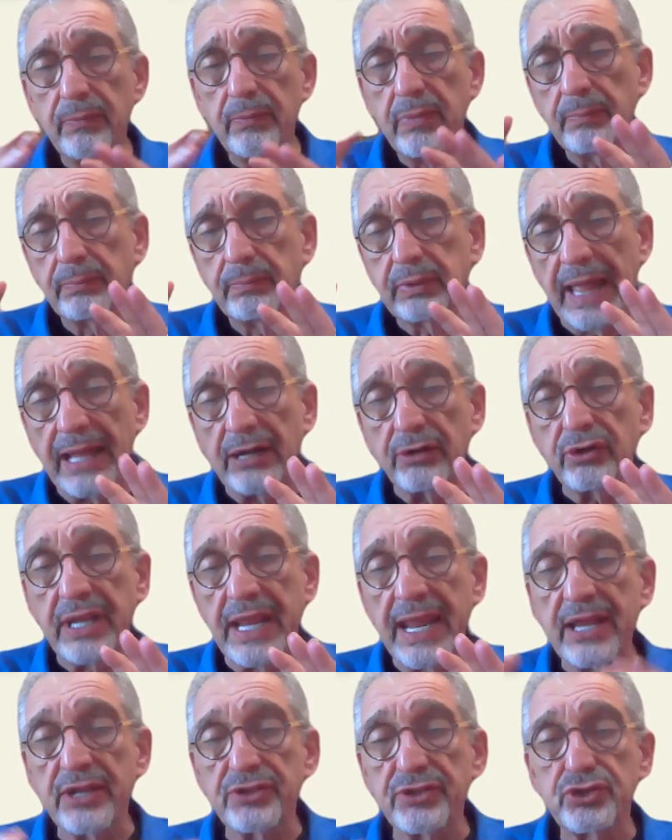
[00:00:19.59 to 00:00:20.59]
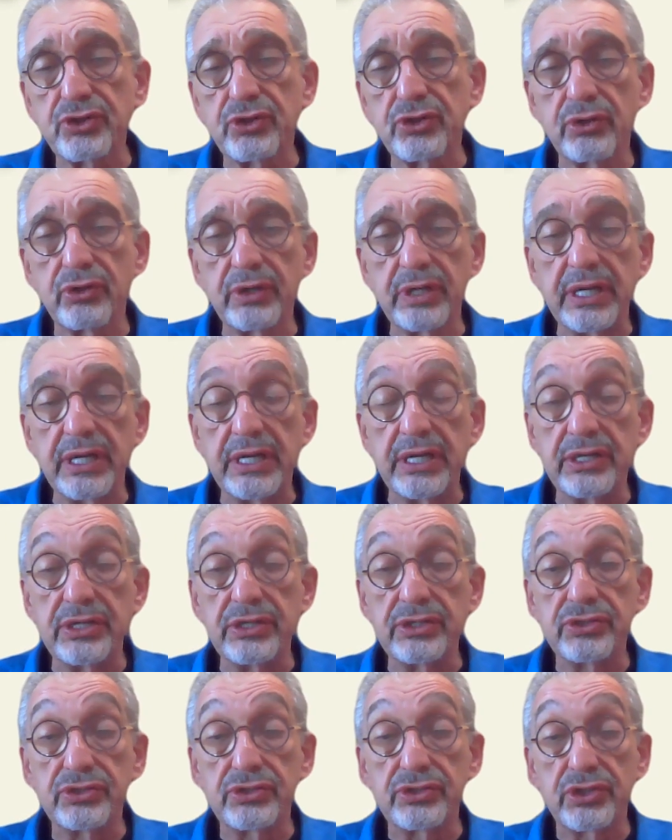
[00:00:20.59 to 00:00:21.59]
Bladder cancer
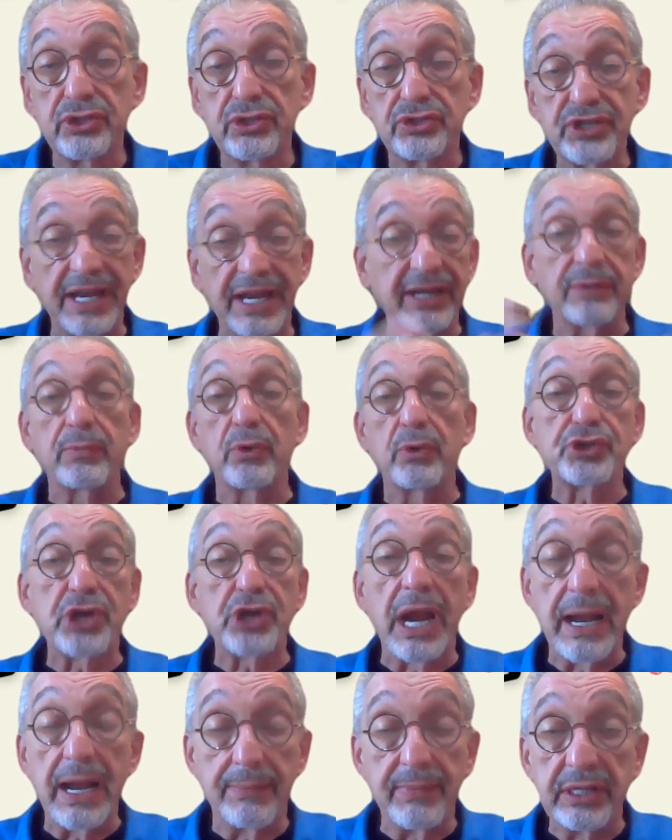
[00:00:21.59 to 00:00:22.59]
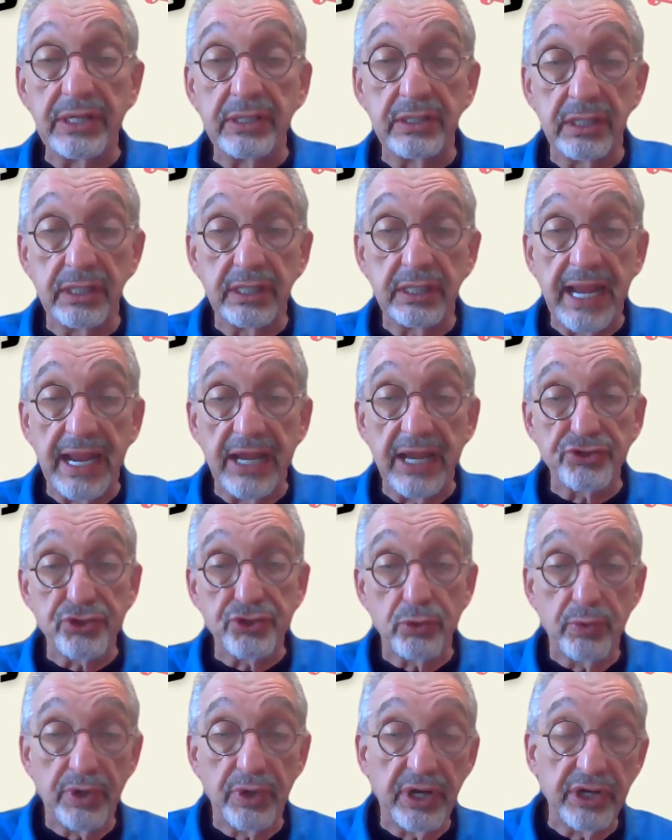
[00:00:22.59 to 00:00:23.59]
is the second most common
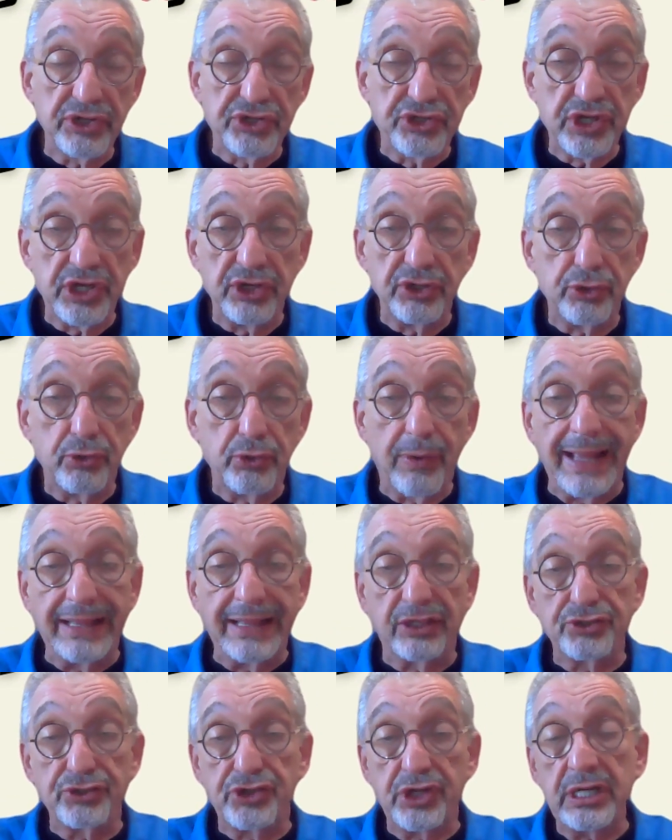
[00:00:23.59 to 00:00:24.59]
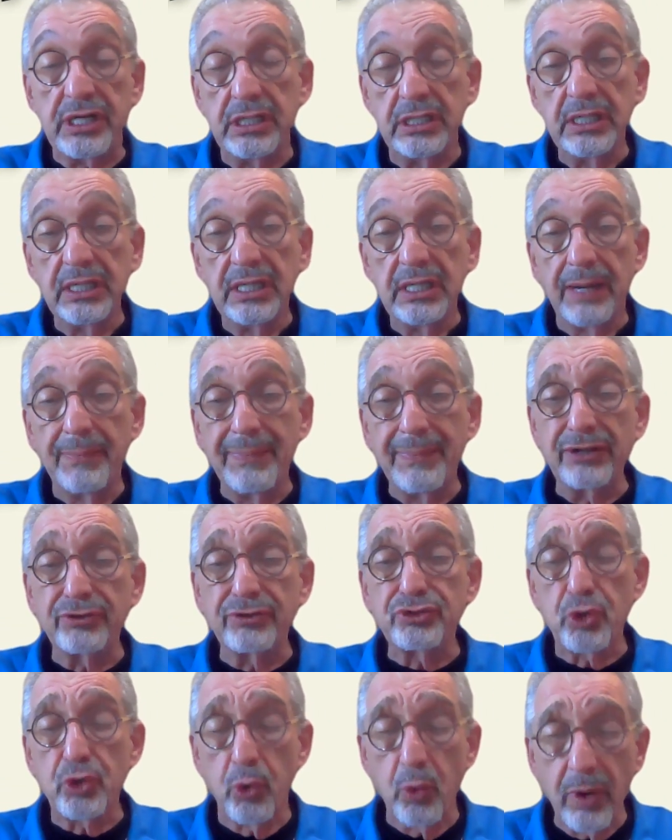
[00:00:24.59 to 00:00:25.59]
cancer we're going to see in urology.
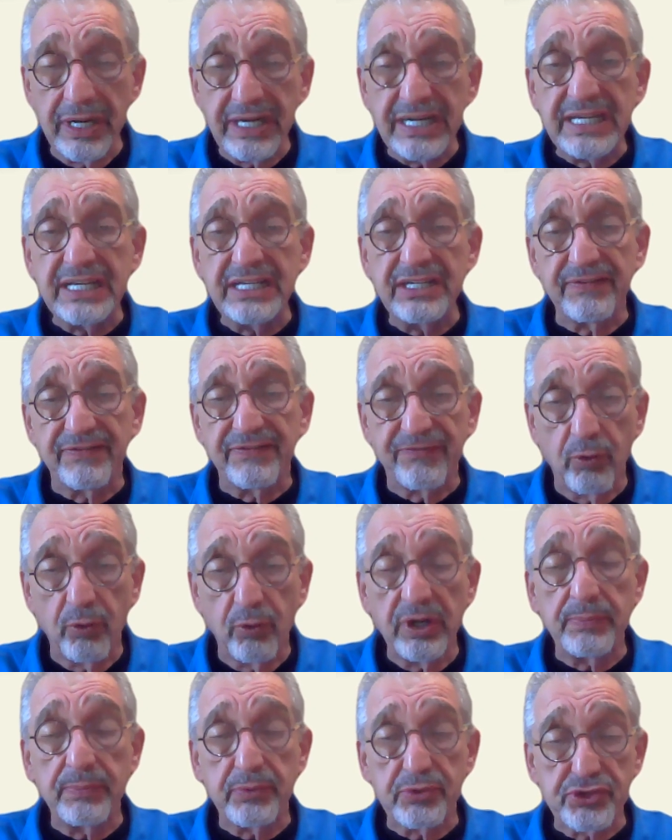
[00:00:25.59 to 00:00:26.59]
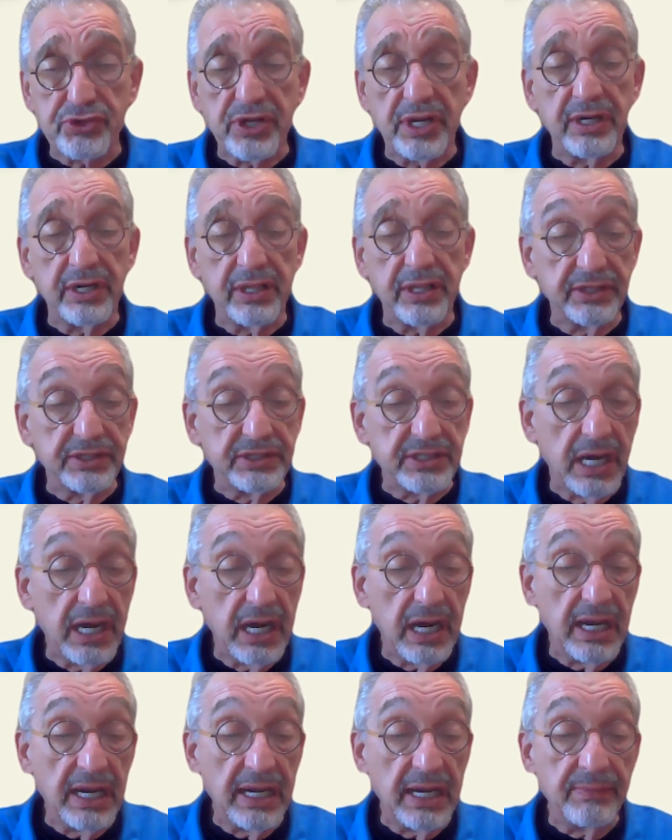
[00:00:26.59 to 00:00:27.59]
About 20 to 40% of the
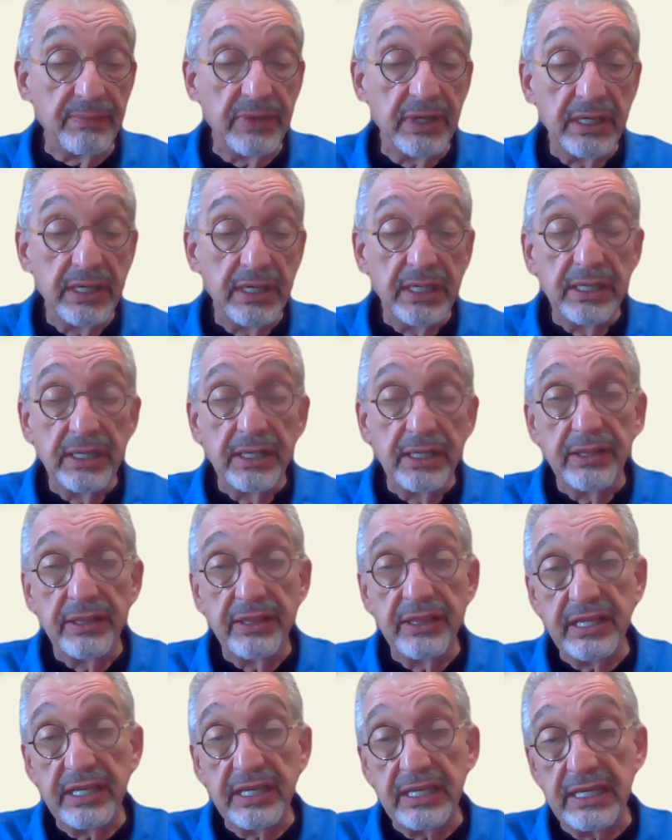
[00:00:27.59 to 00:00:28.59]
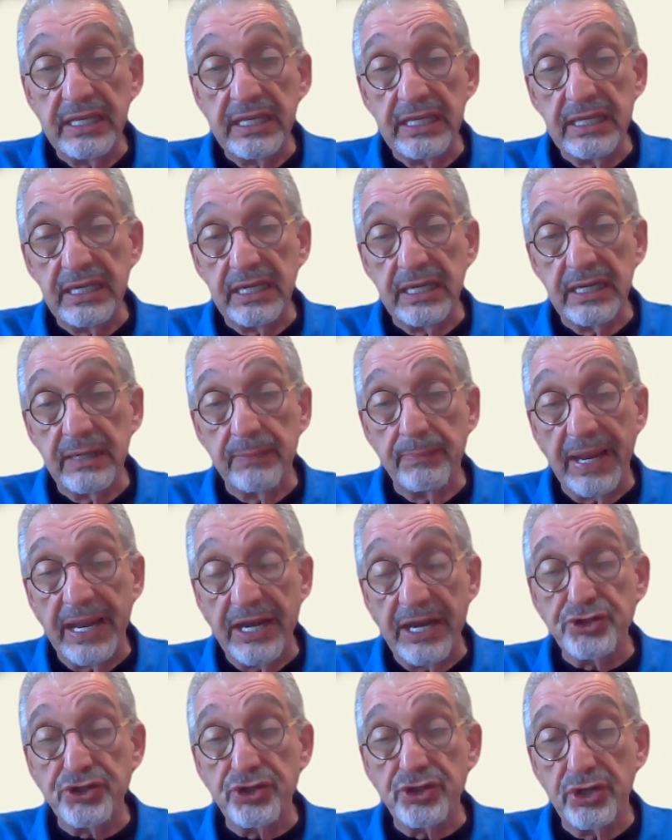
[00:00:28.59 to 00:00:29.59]
time, the
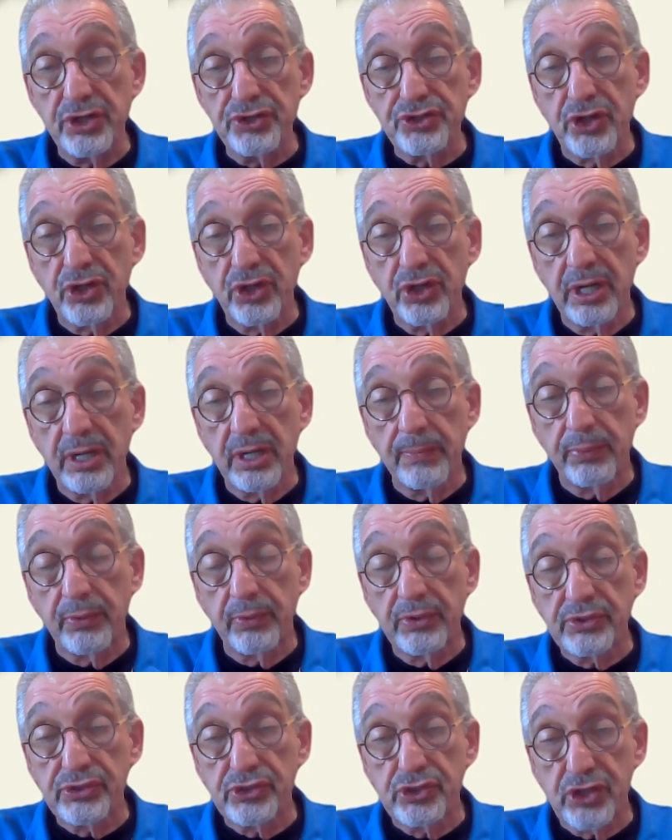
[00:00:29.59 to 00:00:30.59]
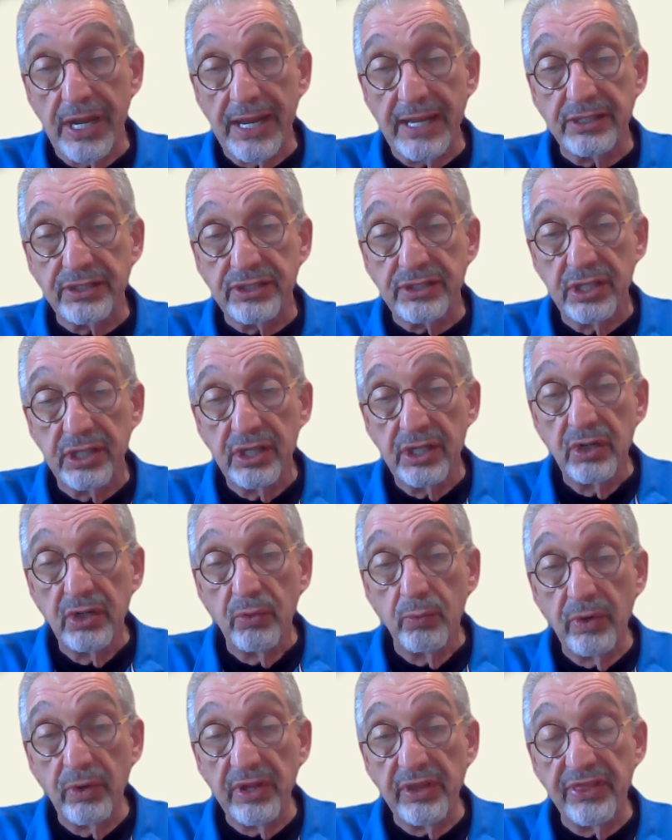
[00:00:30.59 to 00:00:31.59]
patient is going to present
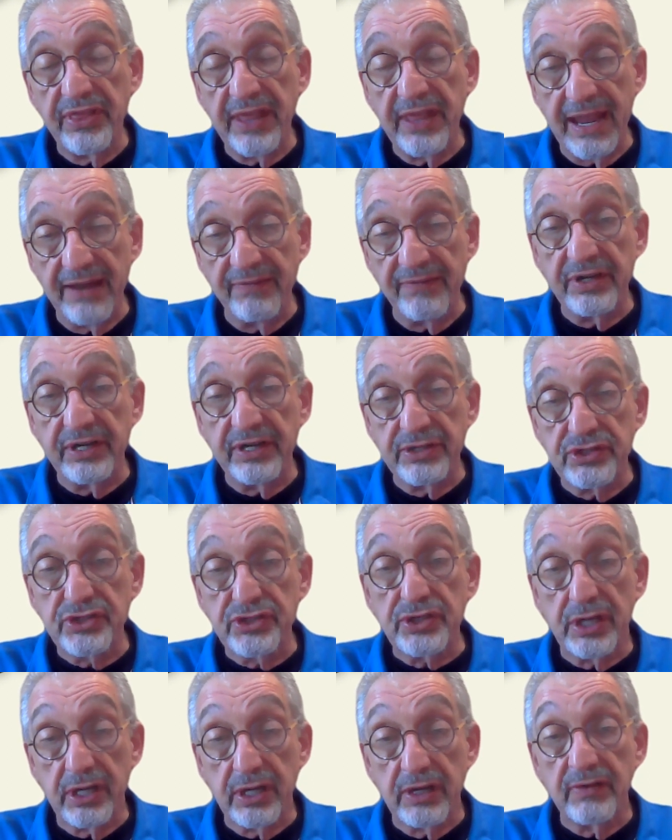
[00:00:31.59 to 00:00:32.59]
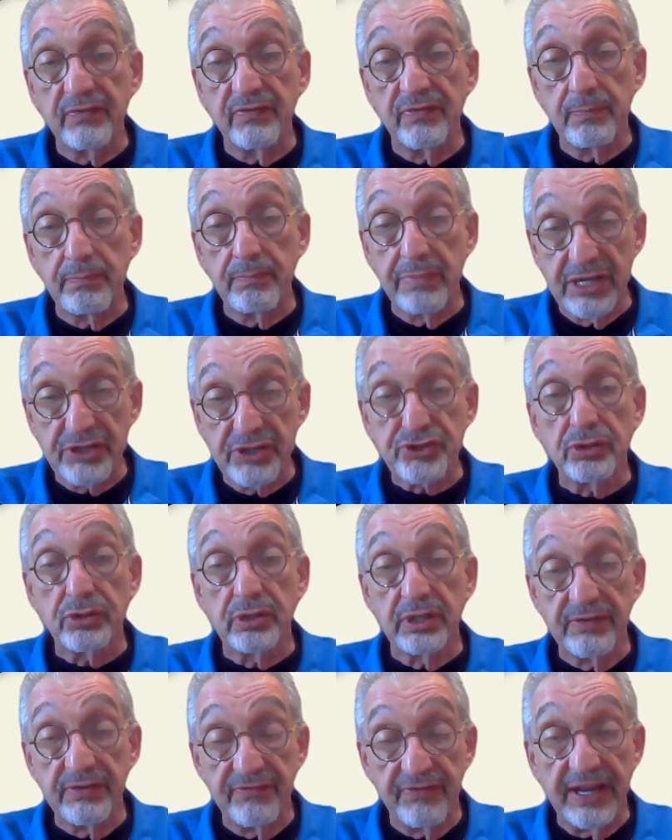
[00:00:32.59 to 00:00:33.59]
with evidence of
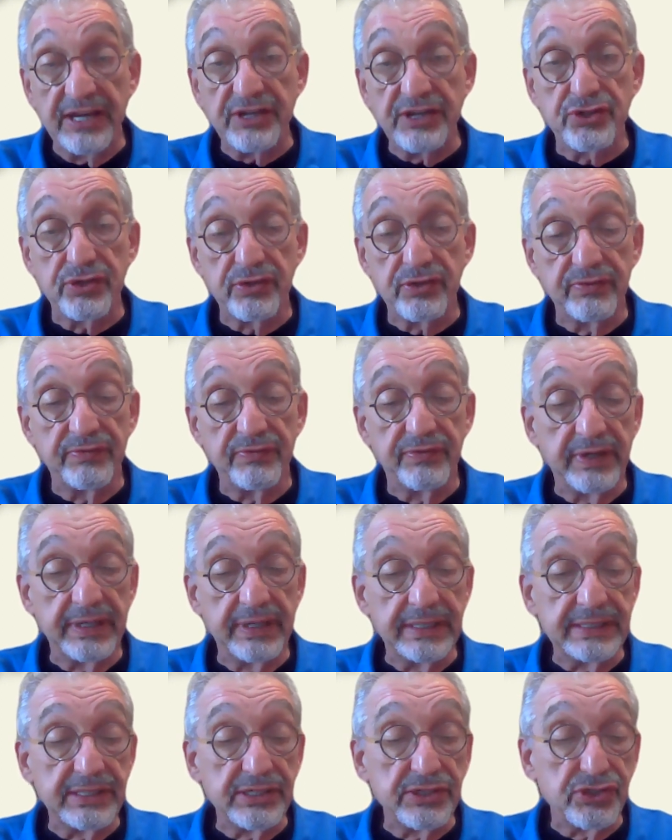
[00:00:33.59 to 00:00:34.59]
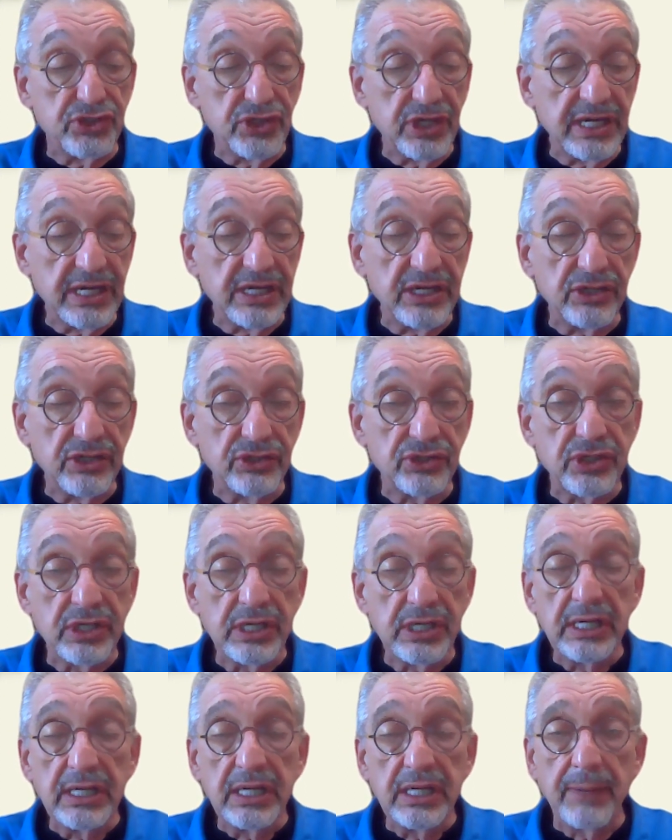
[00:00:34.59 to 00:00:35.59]
muscle invasive disease.